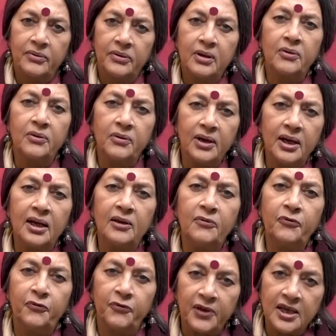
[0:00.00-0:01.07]
the real
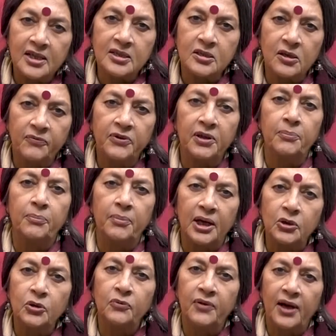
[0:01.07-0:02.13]
face of the
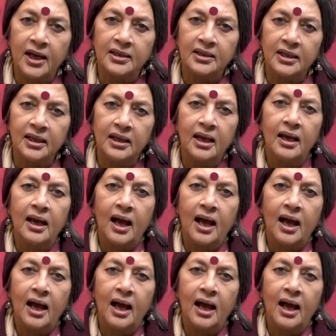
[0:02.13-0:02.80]
Manuvadi